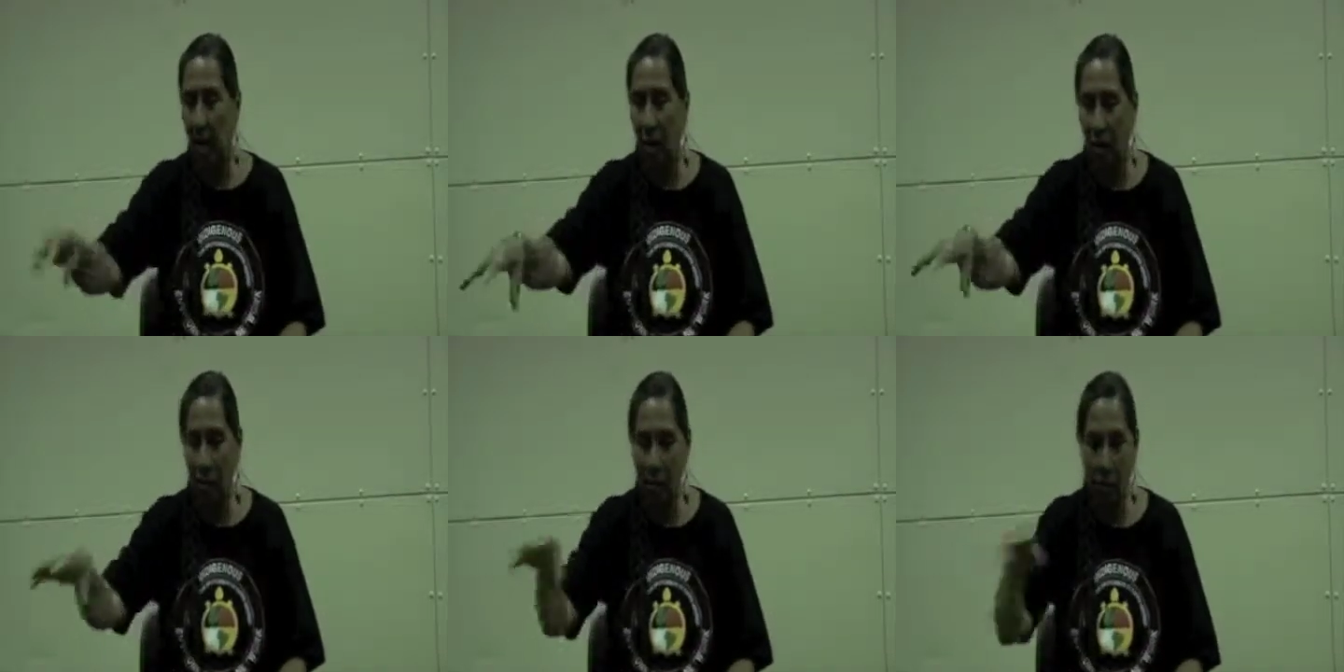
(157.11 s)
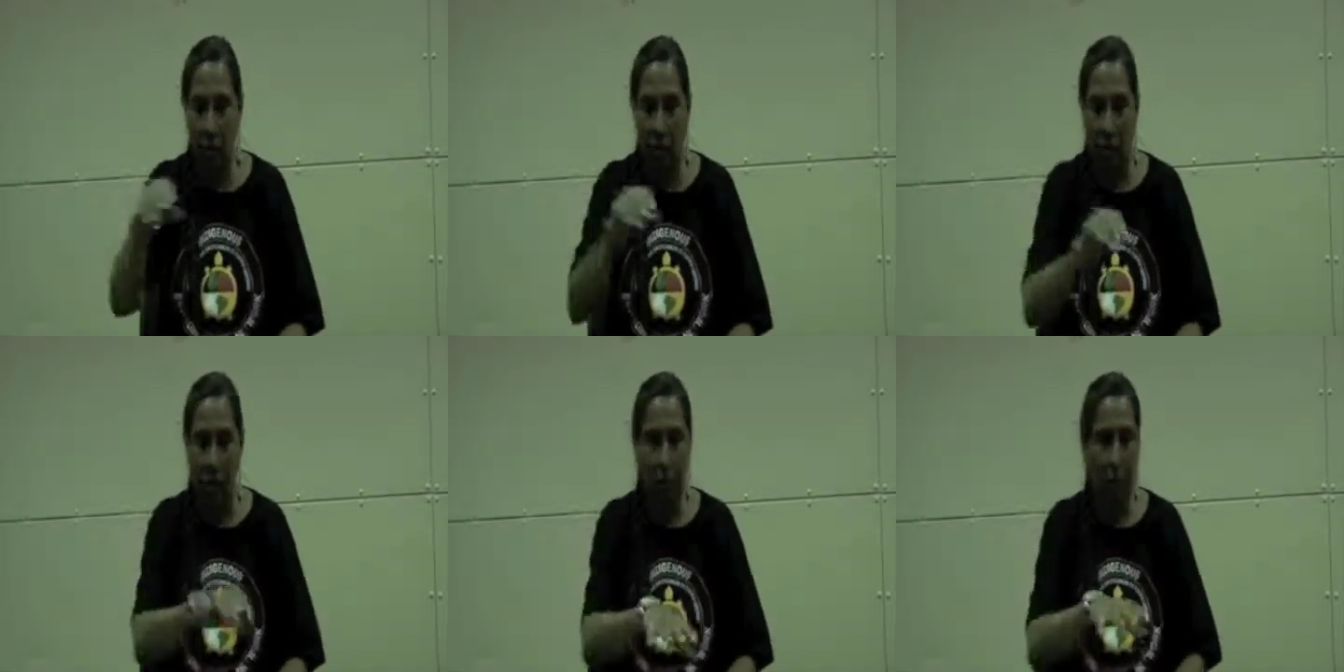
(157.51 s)
all the
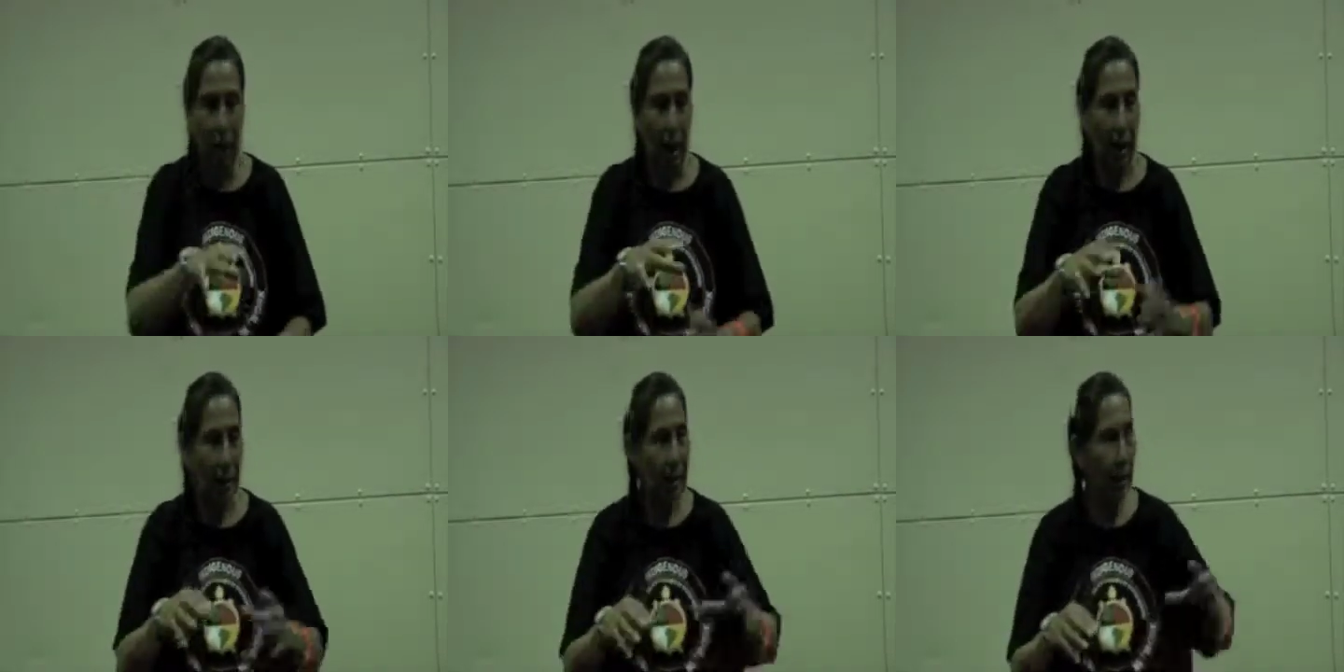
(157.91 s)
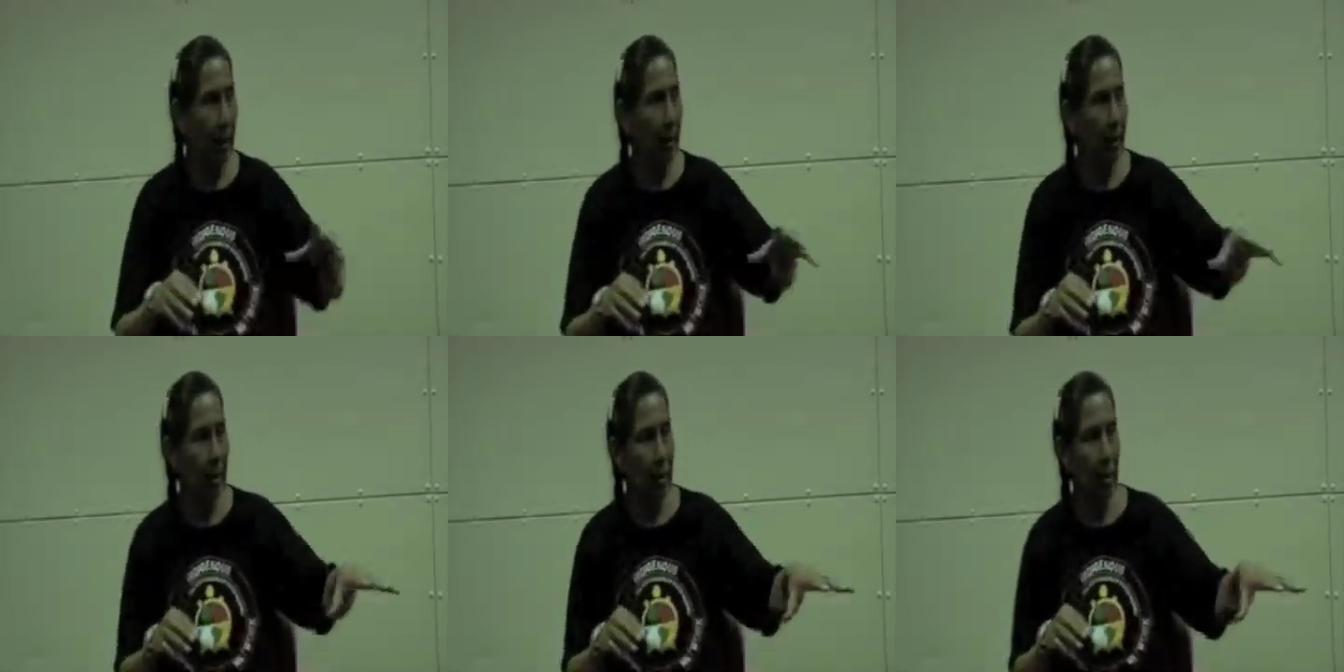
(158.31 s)
way around
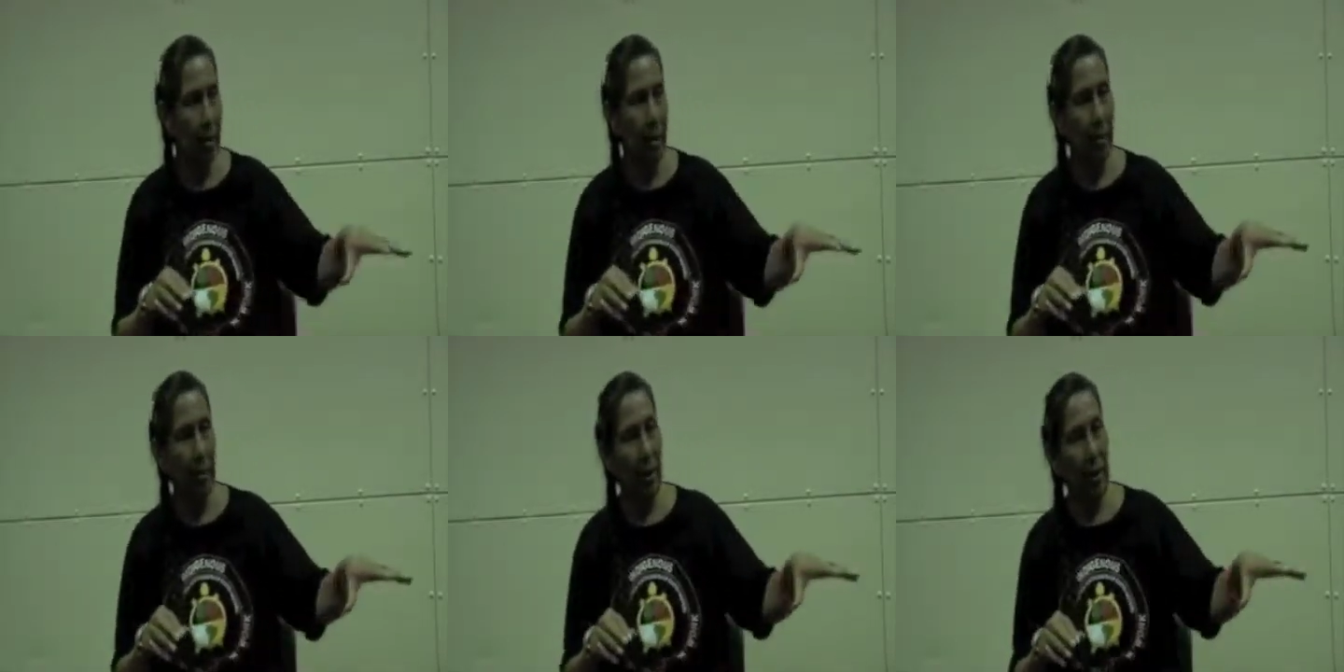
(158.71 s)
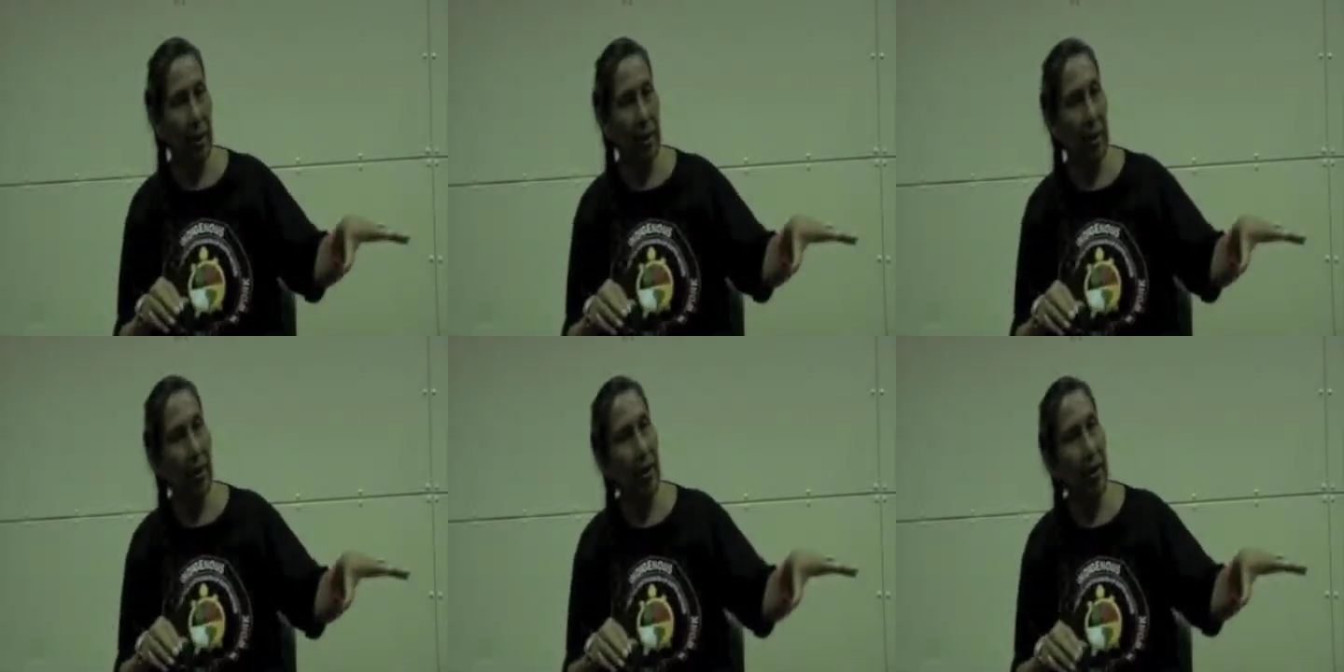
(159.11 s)
there, and
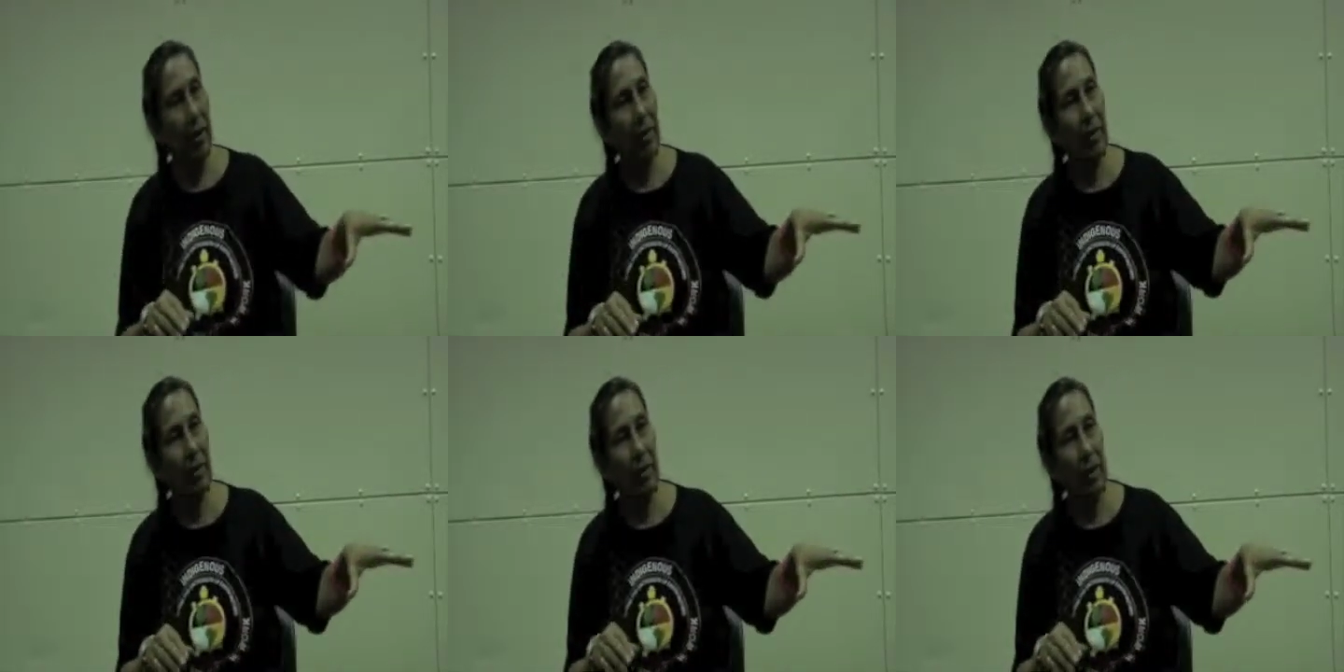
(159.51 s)
our